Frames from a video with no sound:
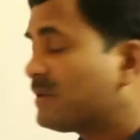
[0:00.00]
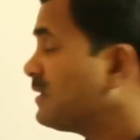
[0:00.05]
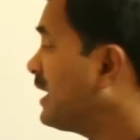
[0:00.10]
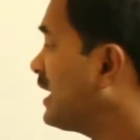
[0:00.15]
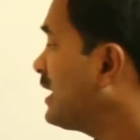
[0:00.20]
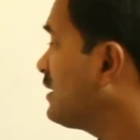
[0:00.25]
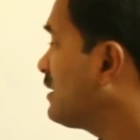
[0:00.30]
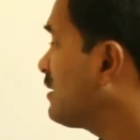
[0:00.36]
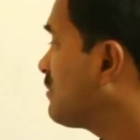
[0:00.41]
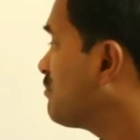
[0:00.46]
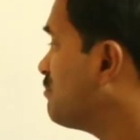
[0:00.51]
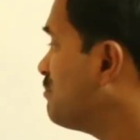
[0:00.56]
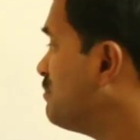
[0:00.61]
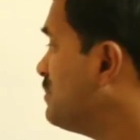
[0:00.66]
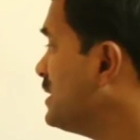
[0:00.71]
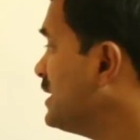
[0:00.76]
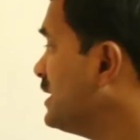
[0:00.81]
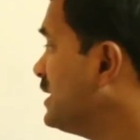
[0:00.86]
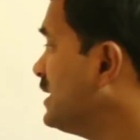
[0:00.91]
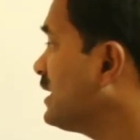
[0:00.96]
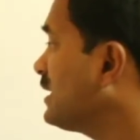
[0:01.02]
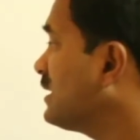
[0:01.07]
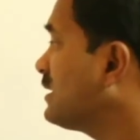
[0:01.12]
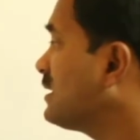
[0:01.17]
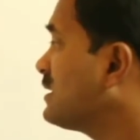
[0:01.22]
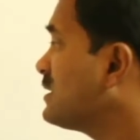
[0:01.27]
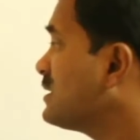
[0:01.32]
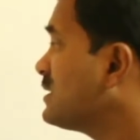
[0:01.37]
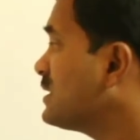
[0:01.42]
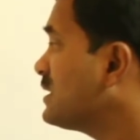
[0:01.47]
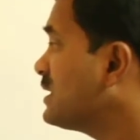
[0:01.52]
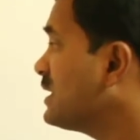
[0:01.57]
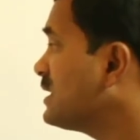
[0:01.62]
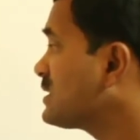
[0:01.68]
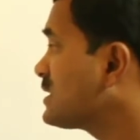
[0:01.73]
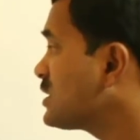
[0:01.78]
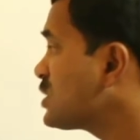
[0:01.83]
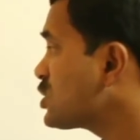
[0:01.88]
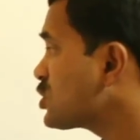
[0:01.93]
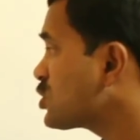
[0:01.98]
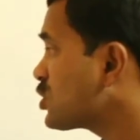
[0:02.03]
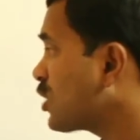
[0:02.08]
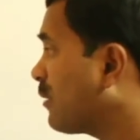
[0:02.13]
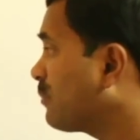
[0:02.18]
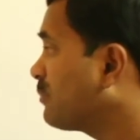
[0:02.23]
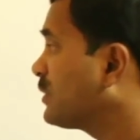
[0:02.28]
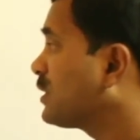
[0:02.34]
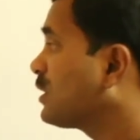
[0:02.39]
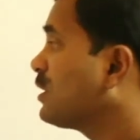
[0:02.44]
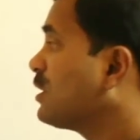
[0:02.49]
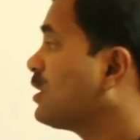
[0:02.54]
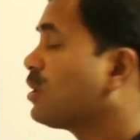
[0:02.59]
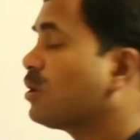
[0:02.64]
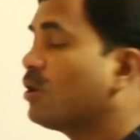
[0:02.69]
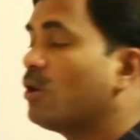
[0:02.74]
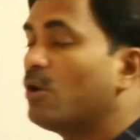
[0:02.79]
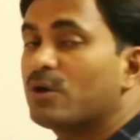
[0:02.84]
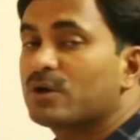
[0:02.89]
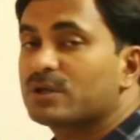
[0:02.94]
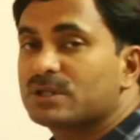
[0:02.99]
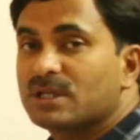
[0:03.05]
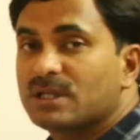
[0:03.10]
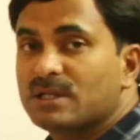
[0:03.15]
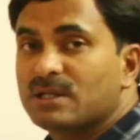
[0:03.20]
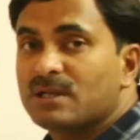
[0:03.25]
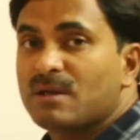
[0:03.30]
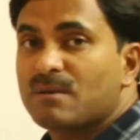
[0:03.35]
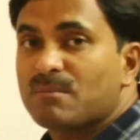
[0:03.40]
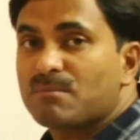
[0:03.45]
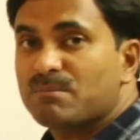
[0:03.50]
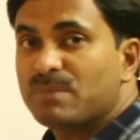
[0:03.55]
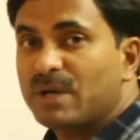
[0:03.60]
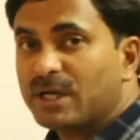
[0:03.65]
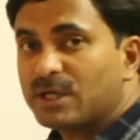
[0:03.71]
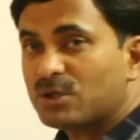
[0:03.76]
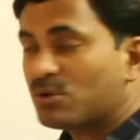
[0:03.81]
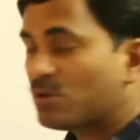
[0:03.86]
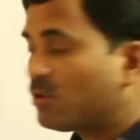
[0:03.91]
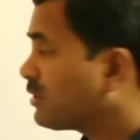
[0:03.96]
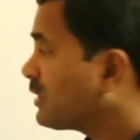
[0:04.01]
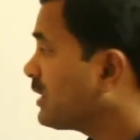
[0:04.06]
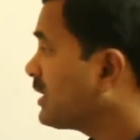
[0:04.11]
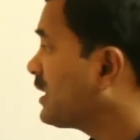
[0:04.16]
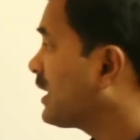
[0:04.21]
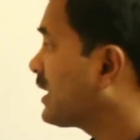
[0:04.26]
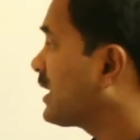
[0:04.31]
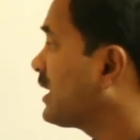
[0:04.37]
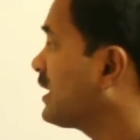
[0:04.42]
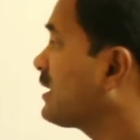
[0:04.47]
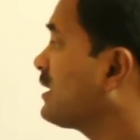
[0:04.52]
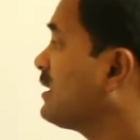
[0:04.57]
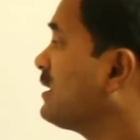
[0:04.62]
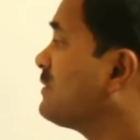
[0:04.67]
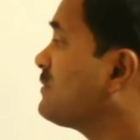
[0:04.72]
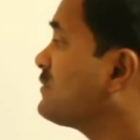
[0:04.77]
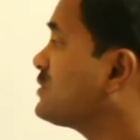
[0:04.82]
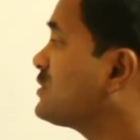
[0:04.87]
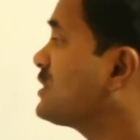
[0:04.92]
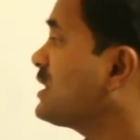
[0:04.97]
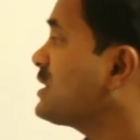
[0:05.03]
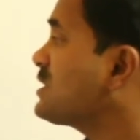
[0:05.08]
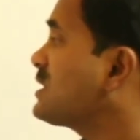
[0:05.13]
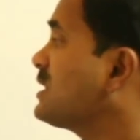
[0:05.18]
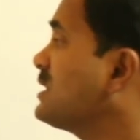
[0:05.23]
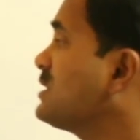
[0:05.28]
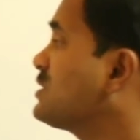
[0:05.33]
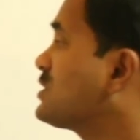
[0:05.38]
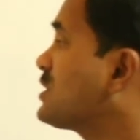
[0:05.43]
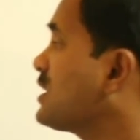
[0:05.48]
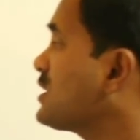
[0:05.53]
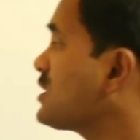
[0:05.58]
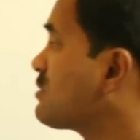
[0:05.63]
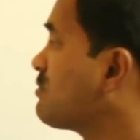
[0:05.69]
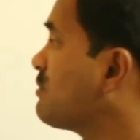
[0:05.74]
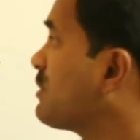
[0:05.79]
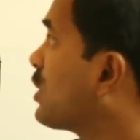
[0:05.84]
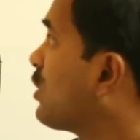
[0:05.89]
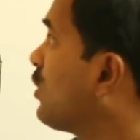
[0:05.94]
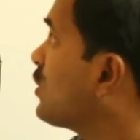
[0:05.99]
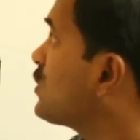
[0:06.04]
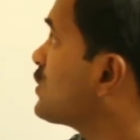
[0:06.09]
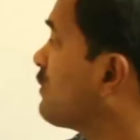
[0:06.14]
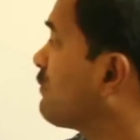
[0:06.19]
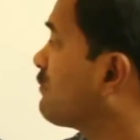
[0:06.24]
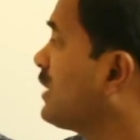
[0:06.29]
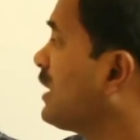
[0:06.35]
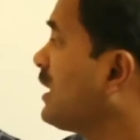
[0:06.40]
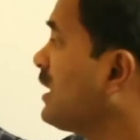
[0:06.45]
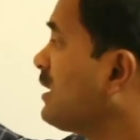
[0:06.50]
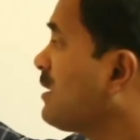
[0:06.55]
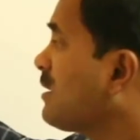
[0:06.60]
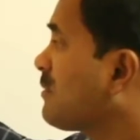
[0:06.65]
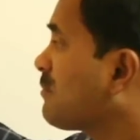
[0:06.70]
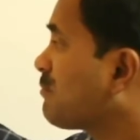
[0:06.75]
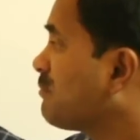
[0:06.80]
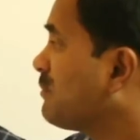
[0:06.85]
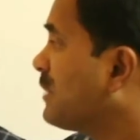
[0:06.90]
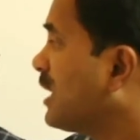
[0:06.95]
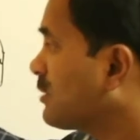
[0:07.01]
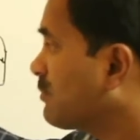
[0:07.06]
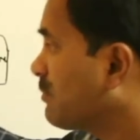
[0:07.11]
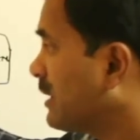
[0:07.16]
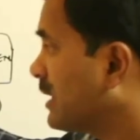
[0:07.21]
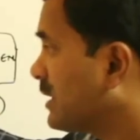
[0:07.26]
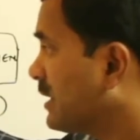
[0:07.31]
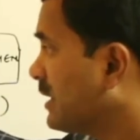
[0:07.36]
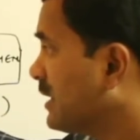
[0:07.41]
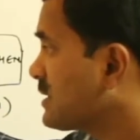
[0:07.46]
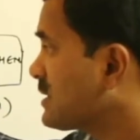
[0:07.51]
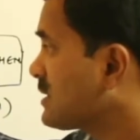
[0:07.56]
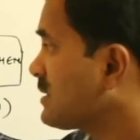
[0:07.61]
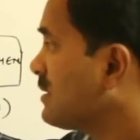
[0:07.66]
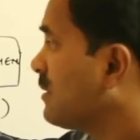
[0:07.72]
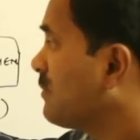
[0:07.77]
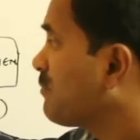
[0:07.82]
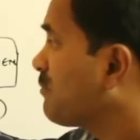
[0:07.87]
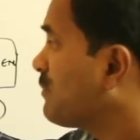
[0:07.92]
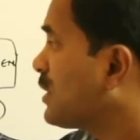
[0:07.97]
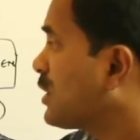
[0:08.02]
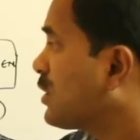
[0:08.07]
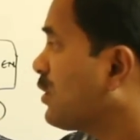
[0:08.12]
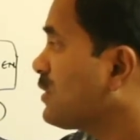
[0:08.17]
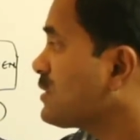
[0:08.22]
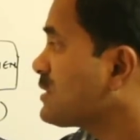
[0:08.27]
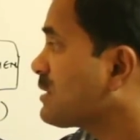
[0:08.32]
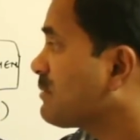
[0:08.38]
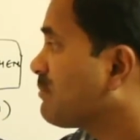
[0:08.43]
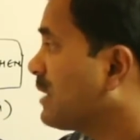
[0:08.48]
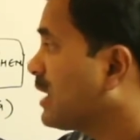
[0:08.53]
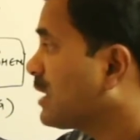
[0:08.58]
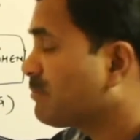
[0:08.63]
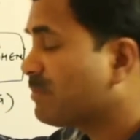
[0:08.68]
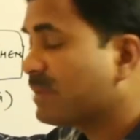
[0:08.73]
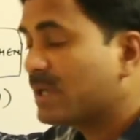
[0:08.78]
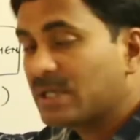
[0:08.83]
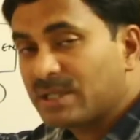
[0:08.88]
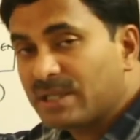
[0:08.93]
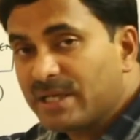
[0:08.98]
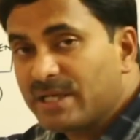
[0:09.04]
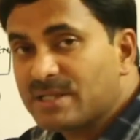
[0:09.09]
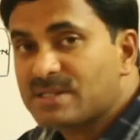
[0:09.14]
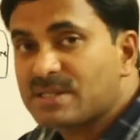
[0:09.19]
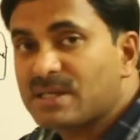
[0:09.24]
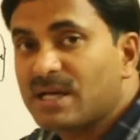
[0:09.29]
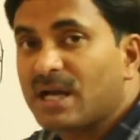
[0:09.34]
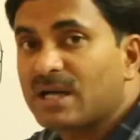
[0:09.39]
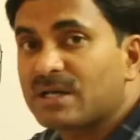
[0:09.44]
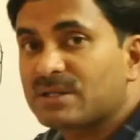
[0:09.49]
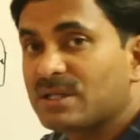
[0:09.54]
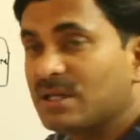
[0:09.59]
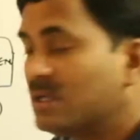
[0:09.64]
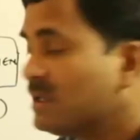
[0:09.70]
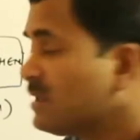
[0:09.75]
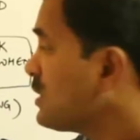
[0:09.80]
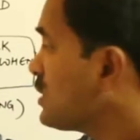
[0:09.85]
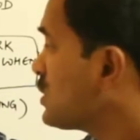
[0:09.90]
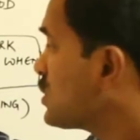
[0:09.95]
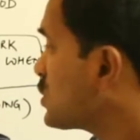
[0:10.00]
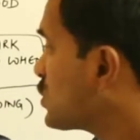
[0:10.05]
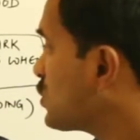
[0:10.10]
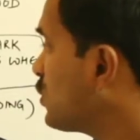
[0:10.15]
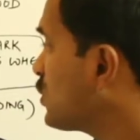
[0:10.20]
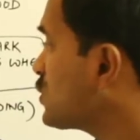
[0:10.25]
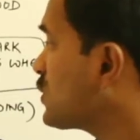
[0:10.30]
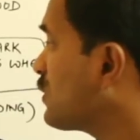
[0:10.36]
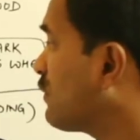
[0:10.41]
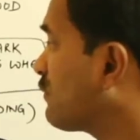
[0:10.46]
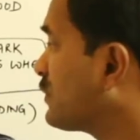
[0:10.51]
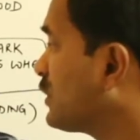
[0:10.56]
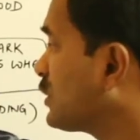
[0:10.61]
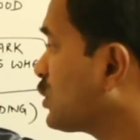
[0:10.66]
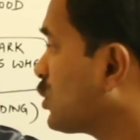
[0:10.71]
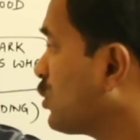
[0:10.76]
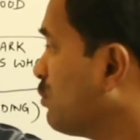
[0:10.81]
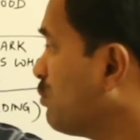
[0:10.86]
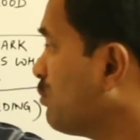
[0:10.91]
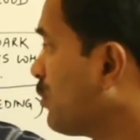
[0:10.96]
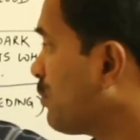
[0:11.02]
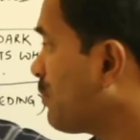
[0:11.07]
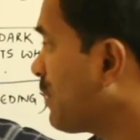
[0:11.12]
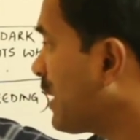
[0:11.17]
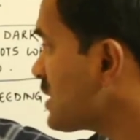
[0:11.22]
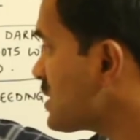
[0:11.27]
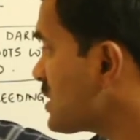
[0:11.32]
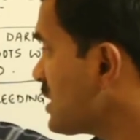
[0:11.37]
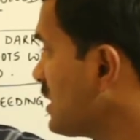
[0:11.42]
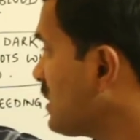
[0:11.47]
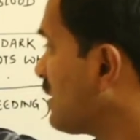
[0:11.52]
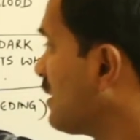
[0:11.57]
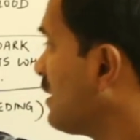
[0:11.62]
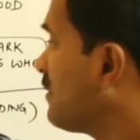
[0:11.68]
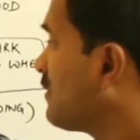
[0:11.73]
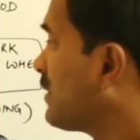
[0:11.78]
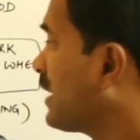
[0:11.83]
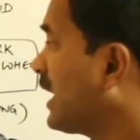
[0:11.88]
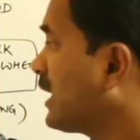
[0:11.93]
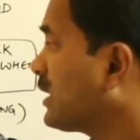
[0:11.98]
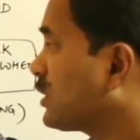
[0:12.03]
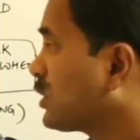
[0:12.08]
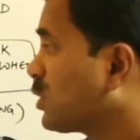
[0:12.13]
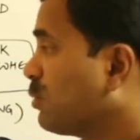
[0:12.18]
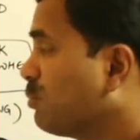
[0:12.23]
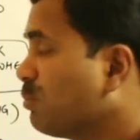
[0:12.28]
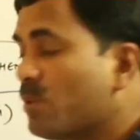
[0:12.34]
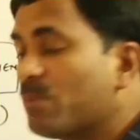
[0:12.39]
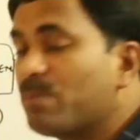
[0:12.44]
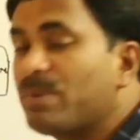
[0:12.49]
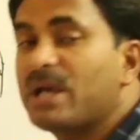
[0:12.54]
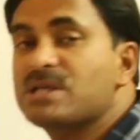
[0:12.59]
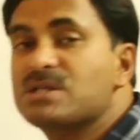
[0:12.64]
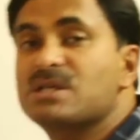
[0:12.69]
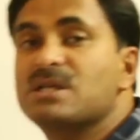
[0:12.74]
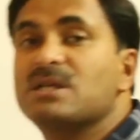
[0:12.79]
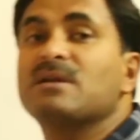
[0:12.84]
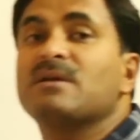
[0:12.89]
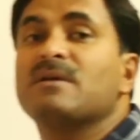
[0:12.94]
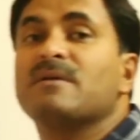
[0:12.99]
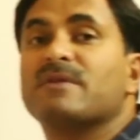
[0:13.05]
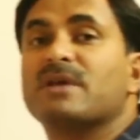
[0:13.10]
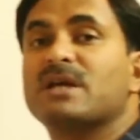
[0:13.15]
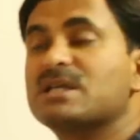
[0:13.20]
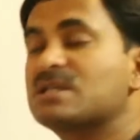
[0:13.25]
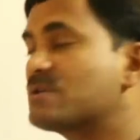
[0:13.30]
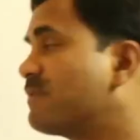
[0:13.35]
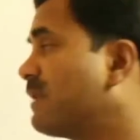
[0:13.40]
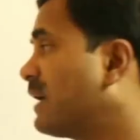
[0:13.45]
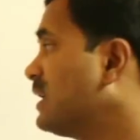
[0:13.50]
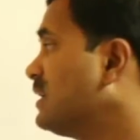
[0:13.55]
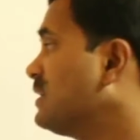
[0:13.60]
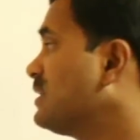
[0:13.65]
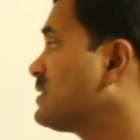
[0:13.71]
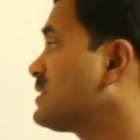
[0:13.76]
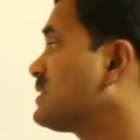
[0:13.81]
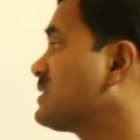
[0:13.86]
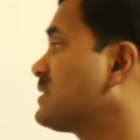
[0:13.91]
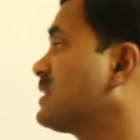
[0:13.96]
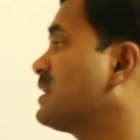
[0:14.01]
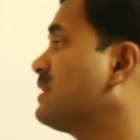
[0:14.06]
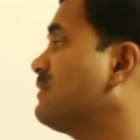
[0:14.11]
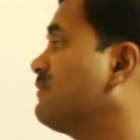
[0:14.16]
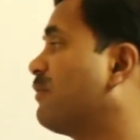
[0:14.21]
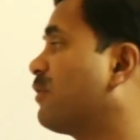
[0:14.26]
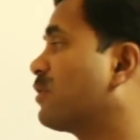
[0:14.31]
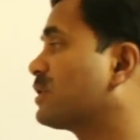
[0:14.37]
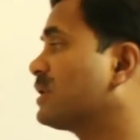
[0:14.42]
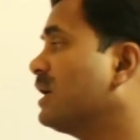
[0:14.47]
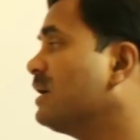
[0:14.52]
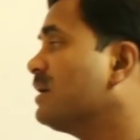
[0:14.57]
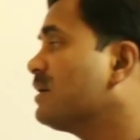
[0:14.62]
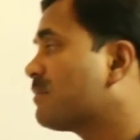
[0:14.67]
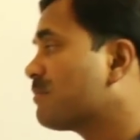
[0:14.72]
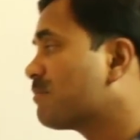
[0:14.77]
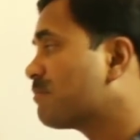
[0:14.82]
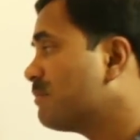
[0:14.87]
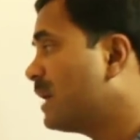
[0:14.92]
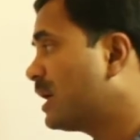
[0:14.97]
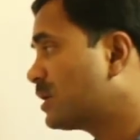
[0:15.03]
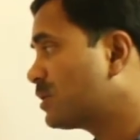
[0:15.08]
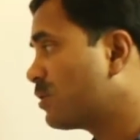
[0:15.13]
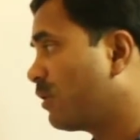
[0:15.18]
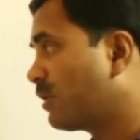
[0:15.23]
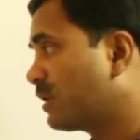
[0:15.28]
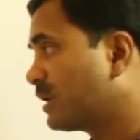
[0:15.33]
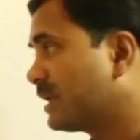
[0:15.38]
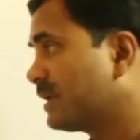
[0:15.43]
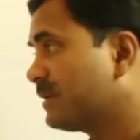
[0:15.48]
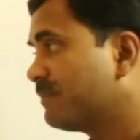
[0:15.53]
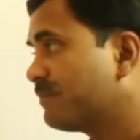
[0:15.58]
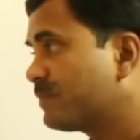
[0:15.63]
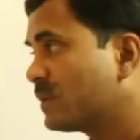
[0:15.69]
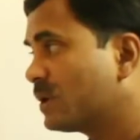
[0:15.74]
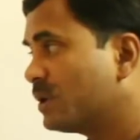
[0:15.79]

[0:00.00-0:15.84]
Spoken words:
then the bleeding is stopped or the blood clotting occur just because of the blood platelets. Because the blood platelets are the source of the thromboplastin, and thromboplastin is very necessary for the blood clotting.